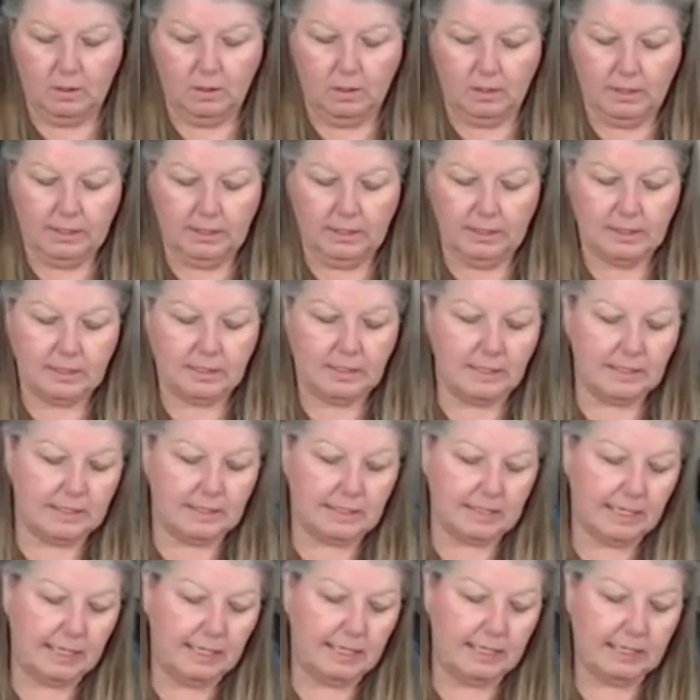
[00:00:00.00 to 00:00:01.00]
It's
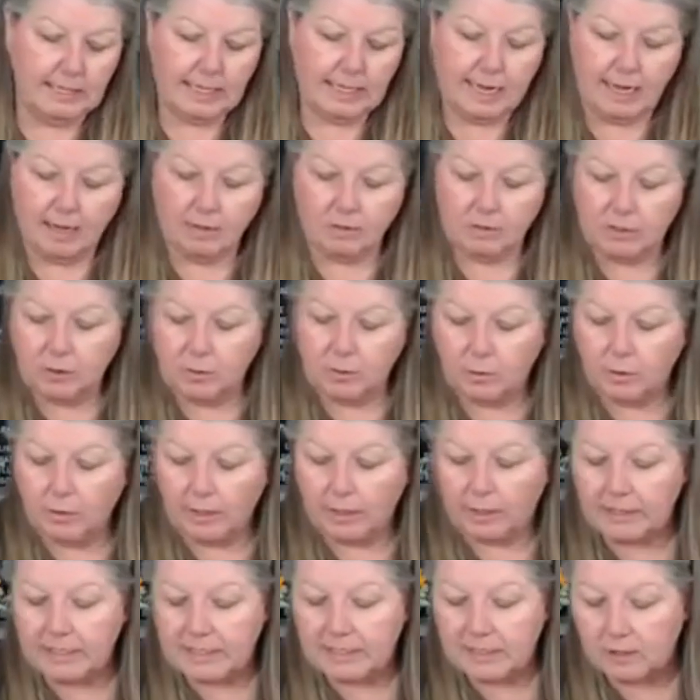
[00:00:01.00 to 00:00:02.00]
getting down to
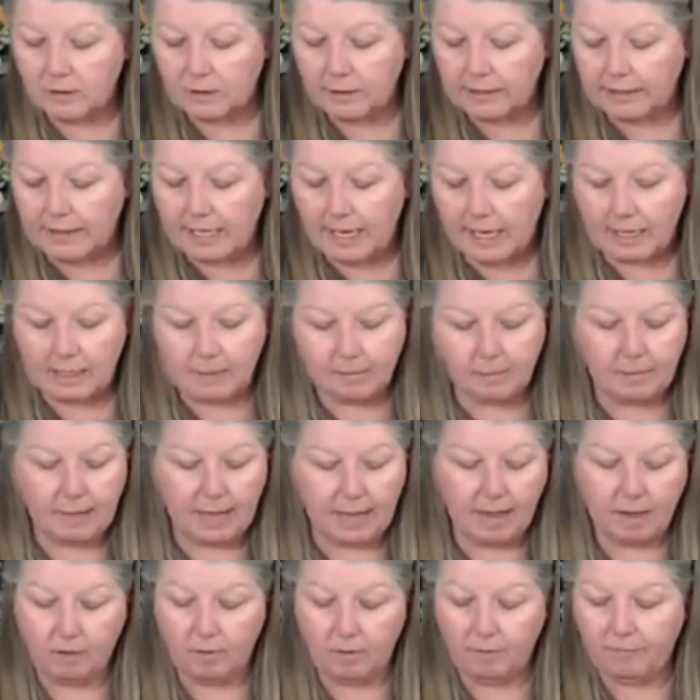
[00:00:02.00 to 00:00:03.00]
where he's only got
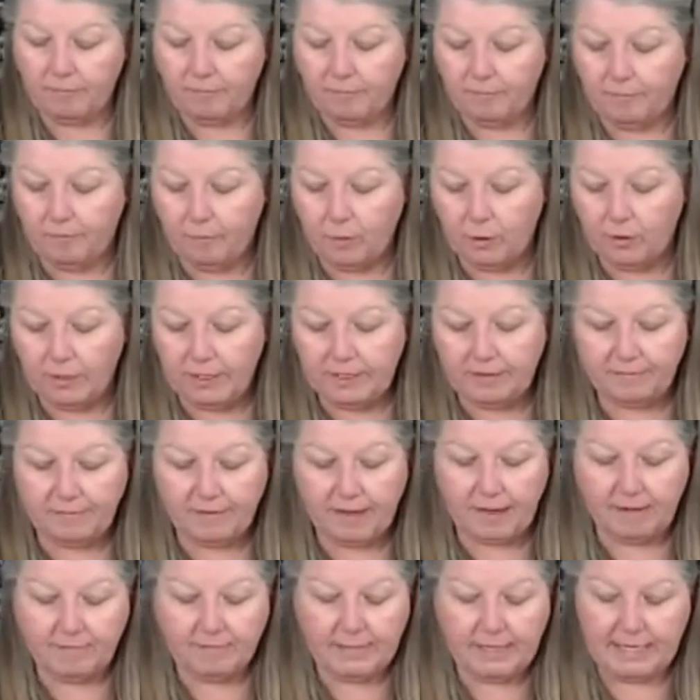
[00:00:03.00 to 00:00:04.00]
about
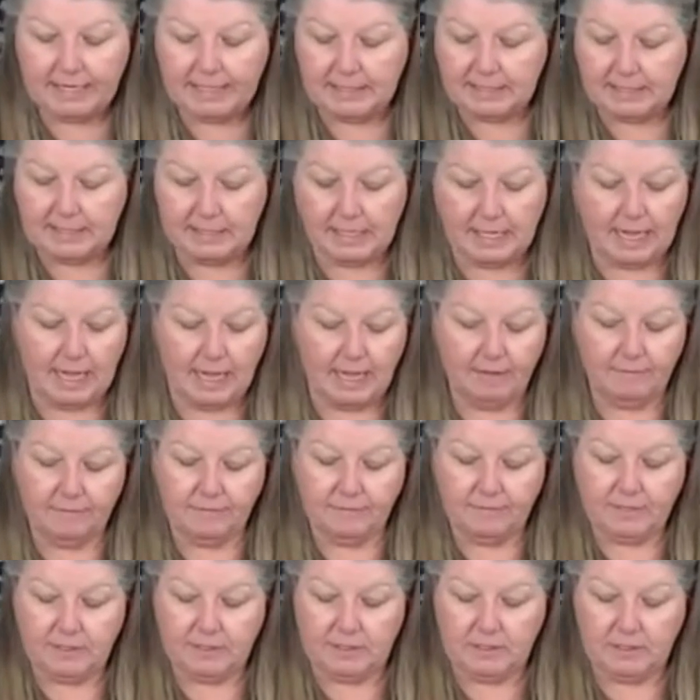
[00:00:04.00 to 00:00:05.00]
45 days
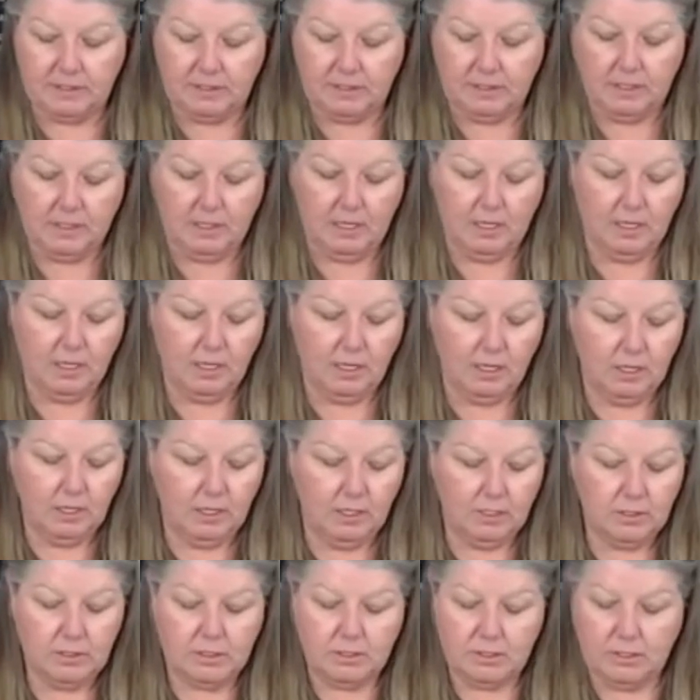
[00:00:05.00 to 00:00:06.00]
left.
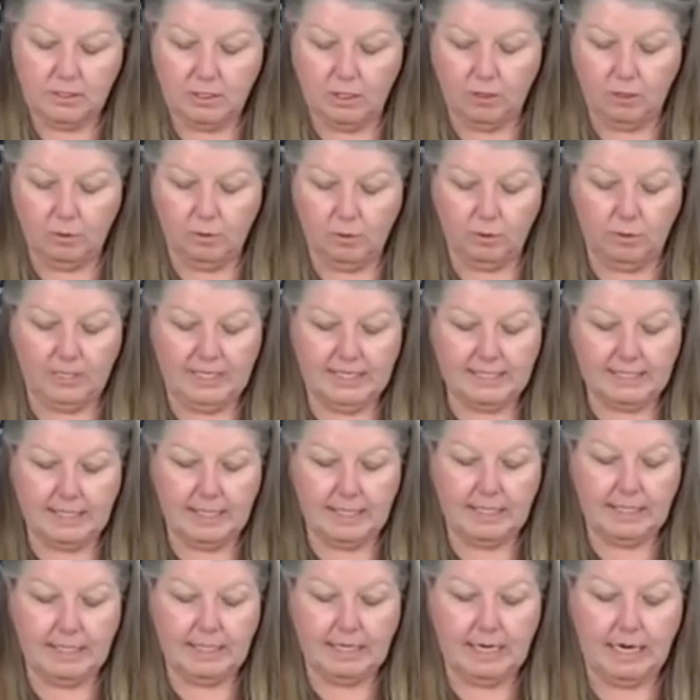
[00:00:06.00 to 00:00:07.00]
So he's
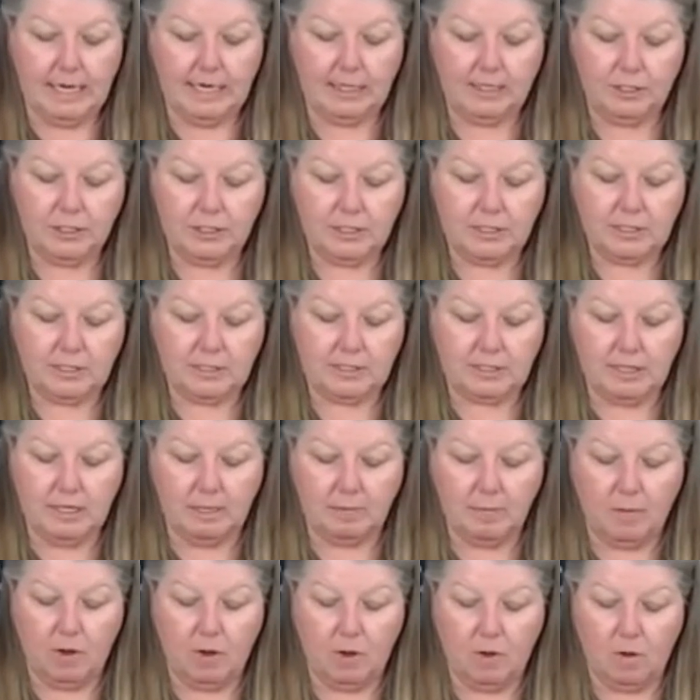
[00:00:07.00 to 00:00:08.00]
getting anxious to
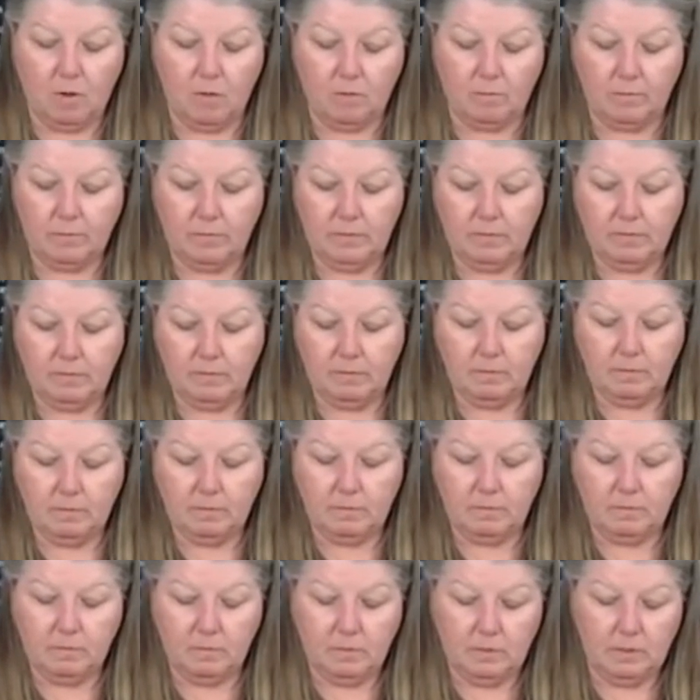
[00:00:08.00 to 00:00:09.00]
come home.
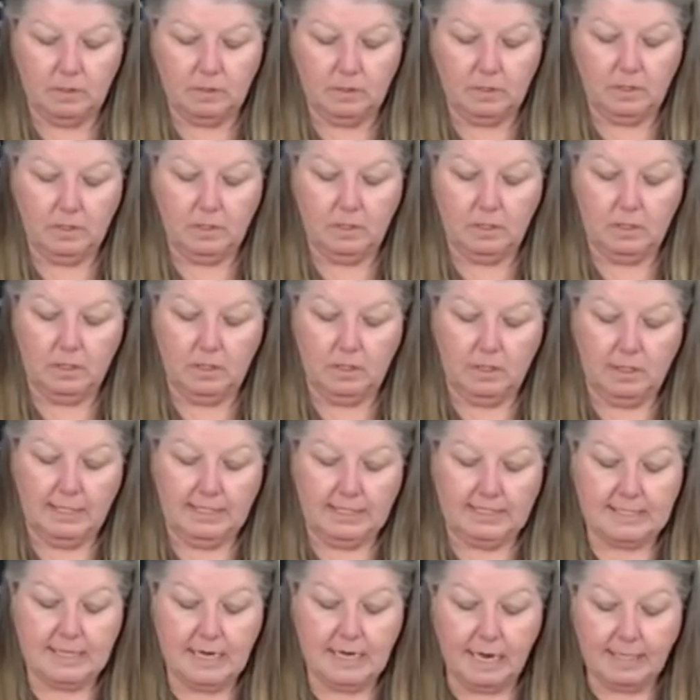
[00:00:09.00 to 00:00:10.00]

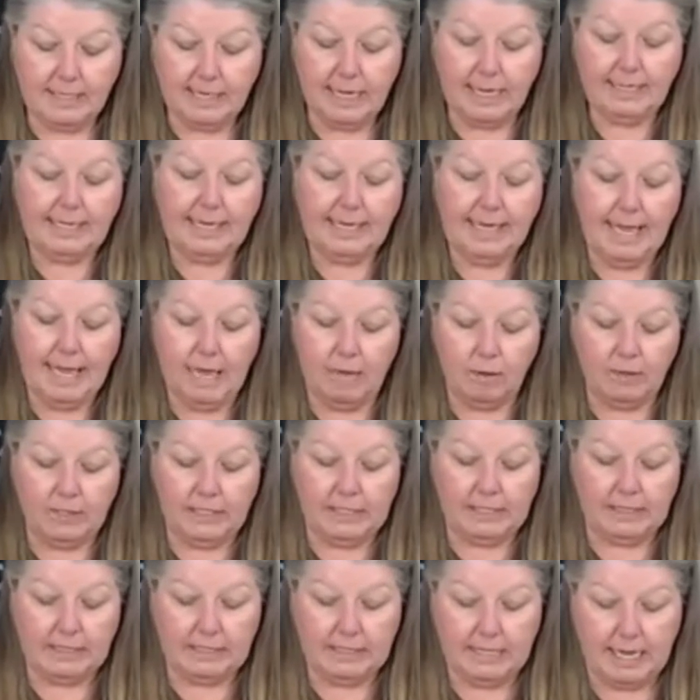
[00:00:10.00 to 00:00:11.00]
He's not yet
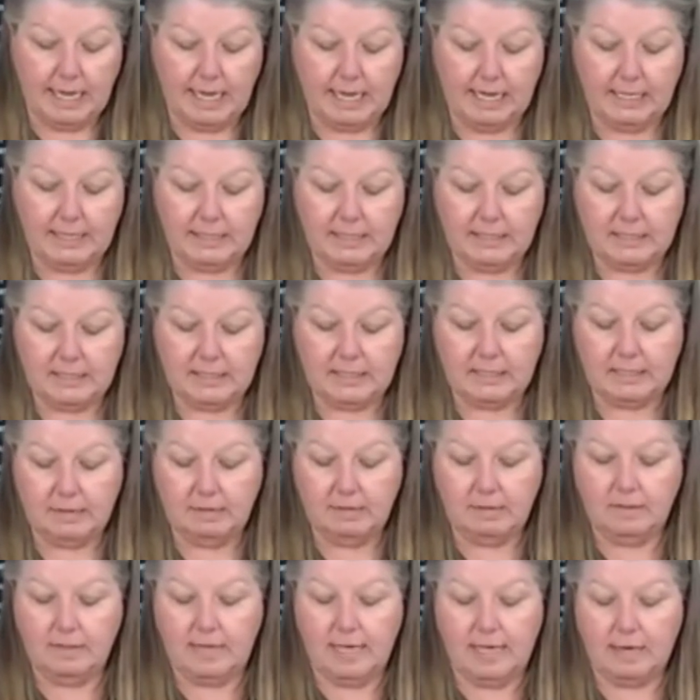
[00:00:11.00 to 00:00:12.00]
counting the days.
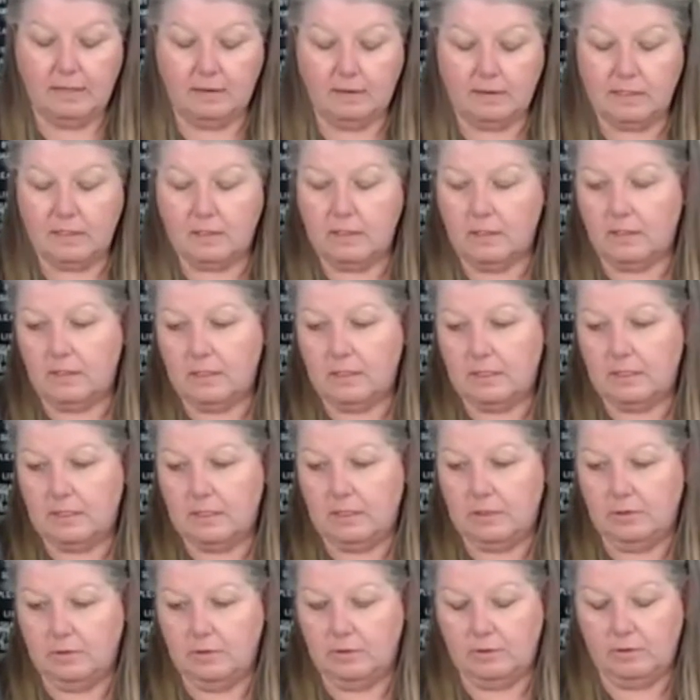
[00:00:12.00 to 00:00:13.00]
That'll start
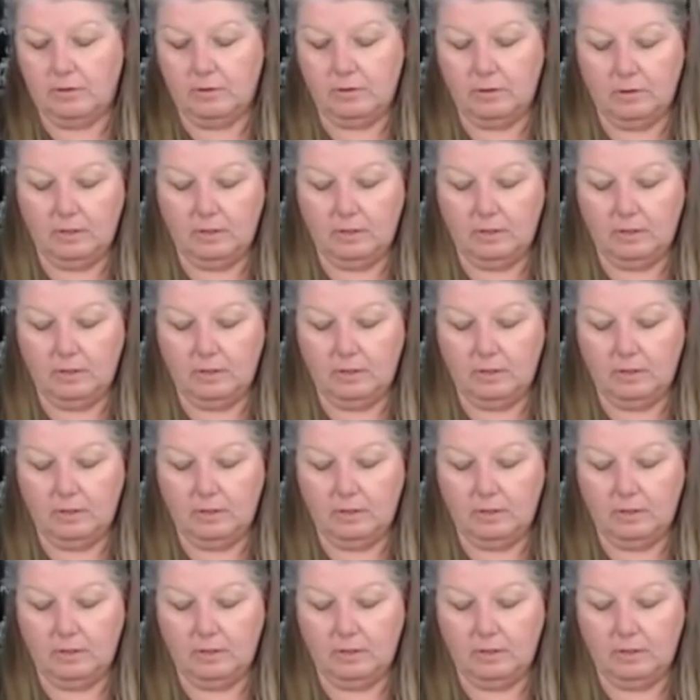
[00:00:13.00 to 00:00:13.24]
soon.